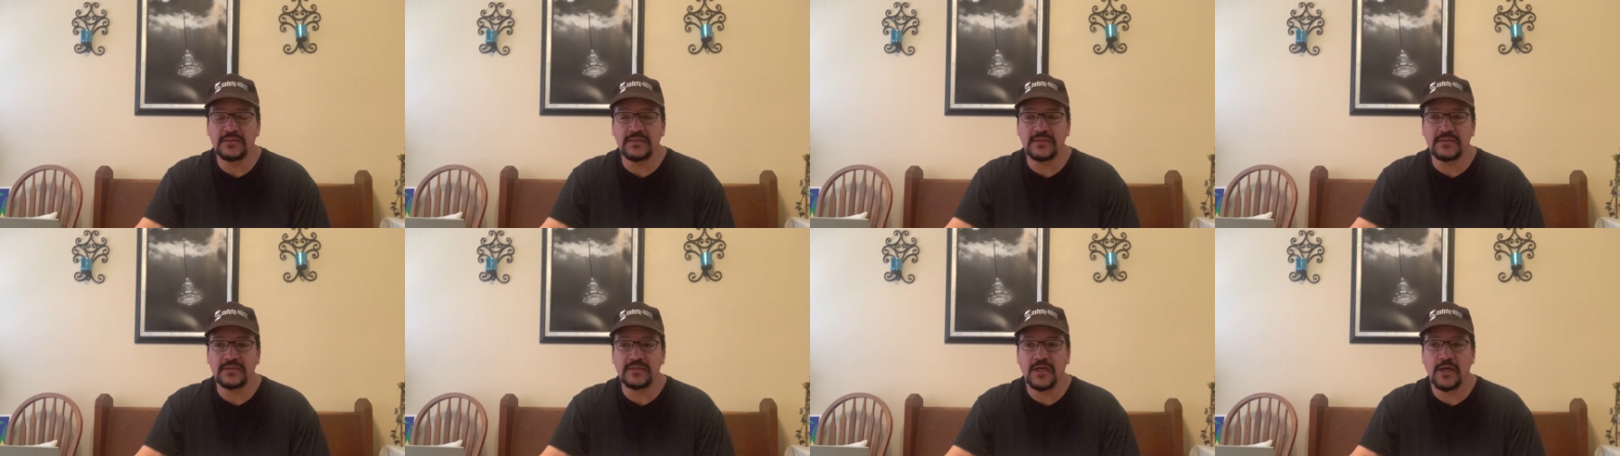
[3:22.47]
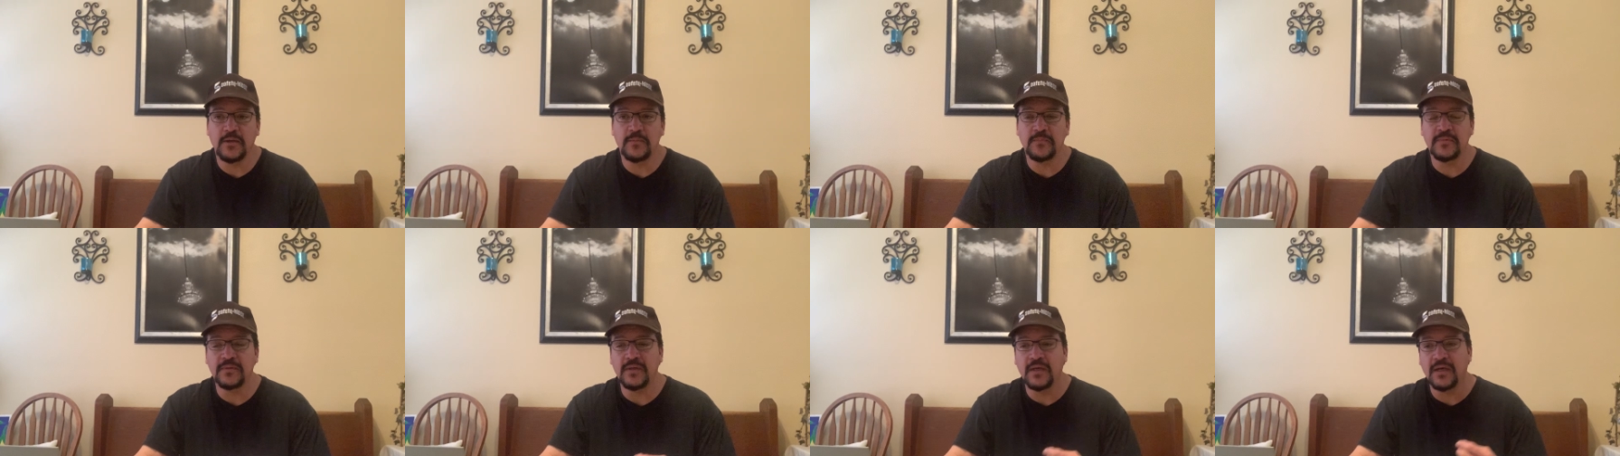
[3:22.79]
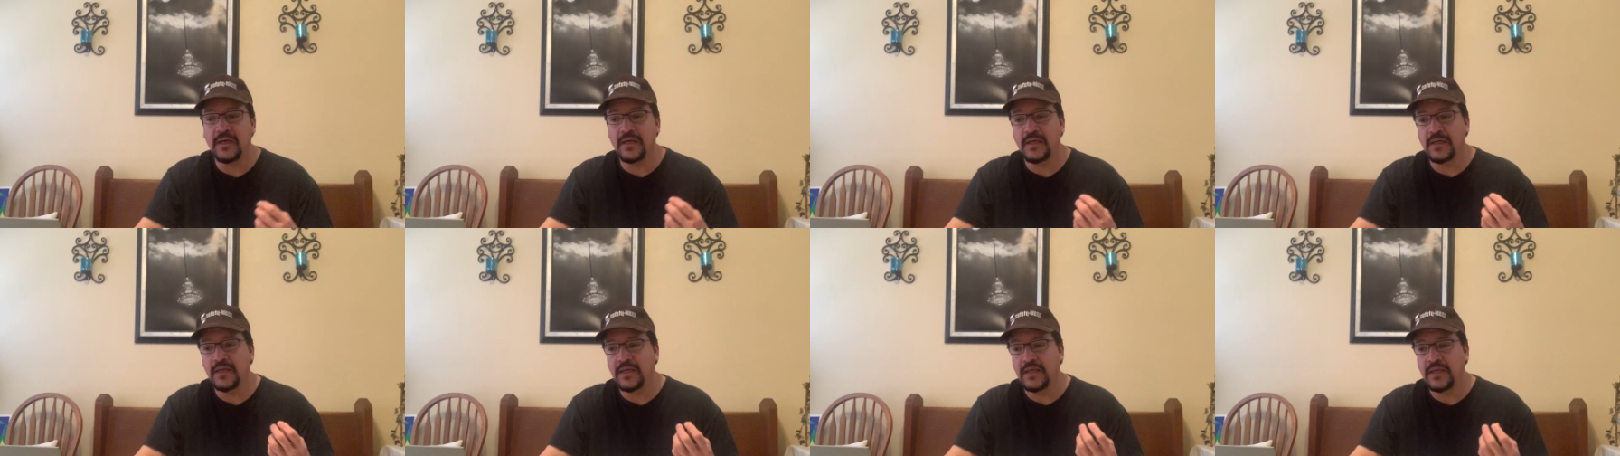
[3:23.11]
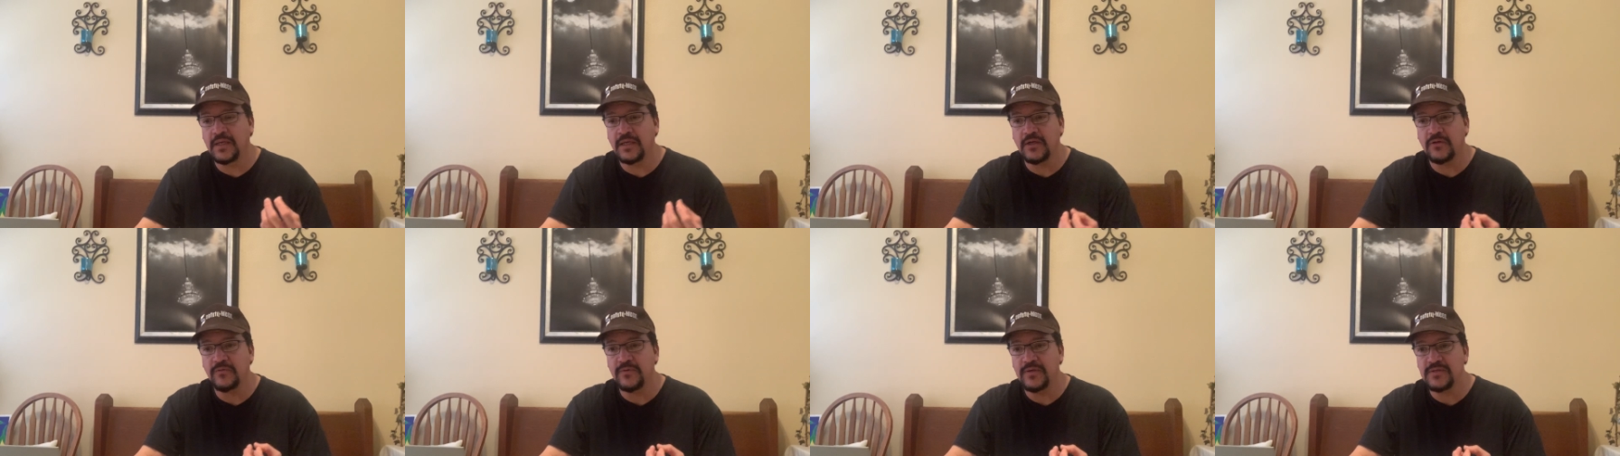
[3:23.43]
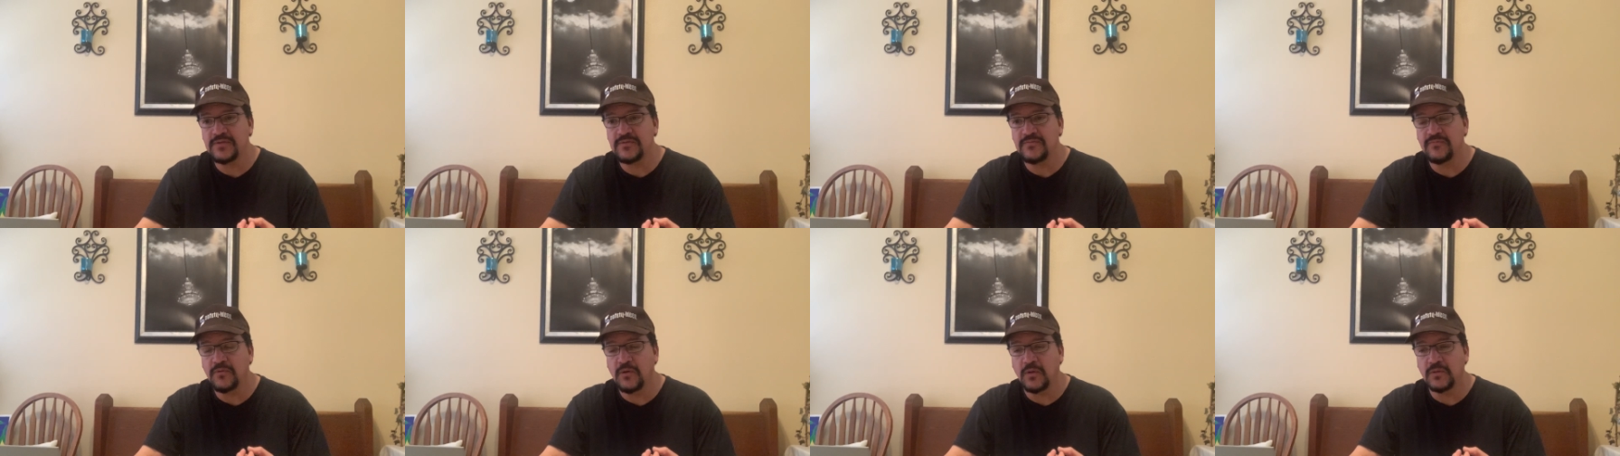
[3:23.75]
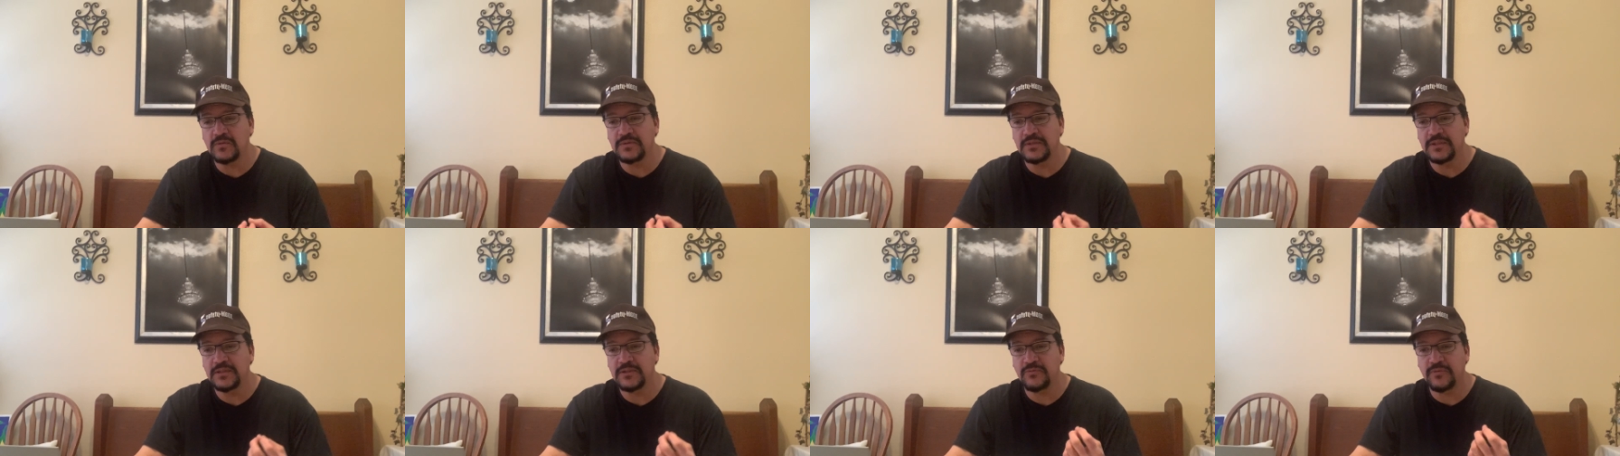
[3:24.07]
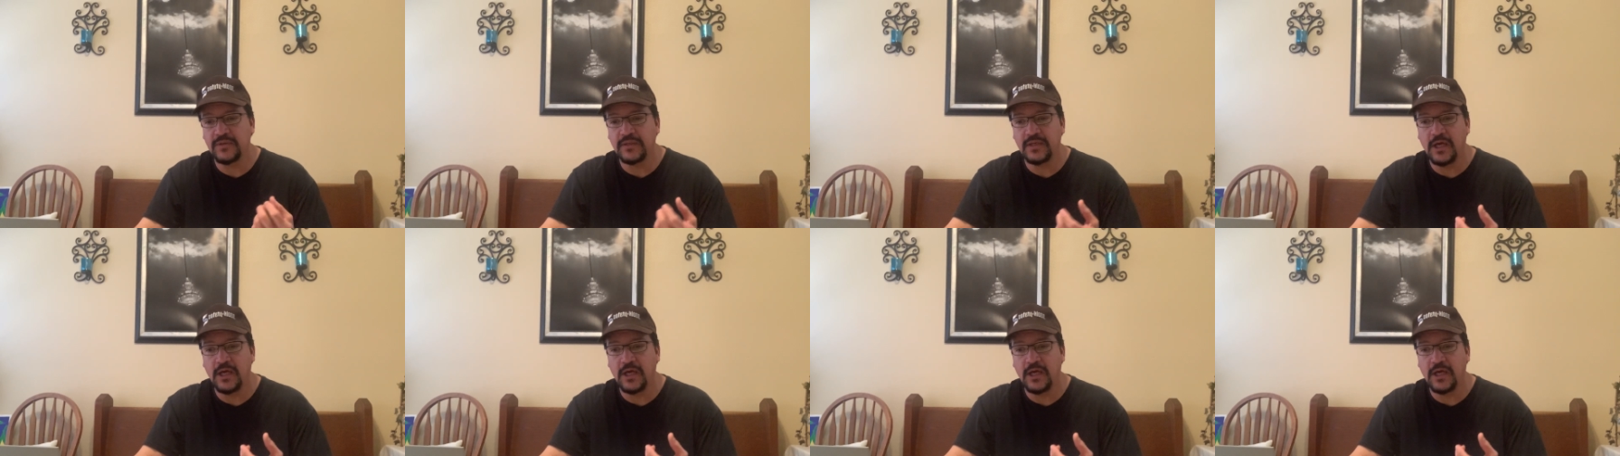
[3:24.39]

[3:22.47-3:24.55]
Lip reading: is help increase voltage,